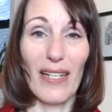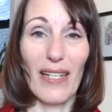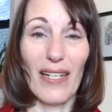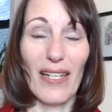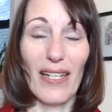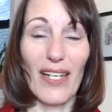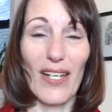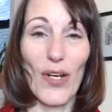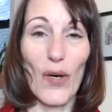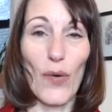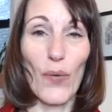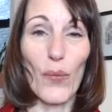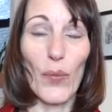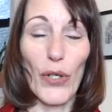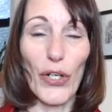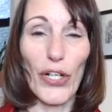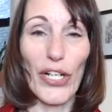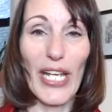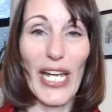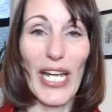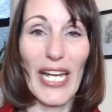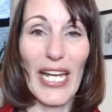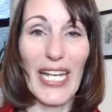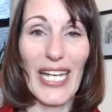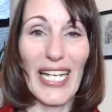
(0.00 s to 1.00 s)

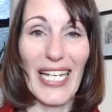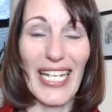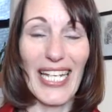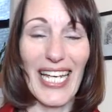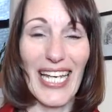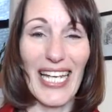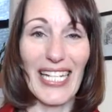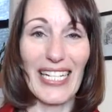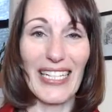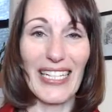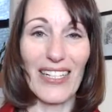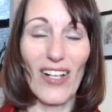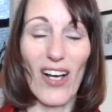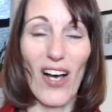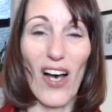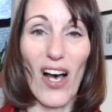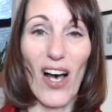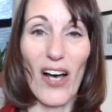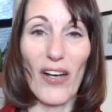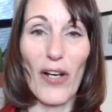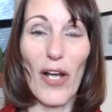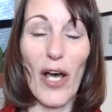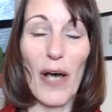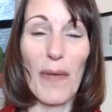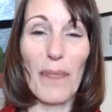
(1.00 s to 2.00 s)
working and get
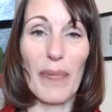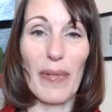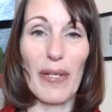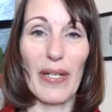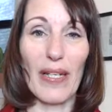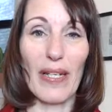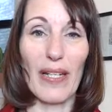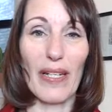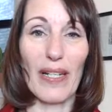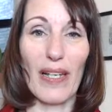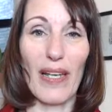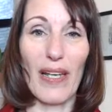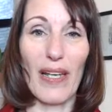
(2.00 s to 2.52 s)
caught up in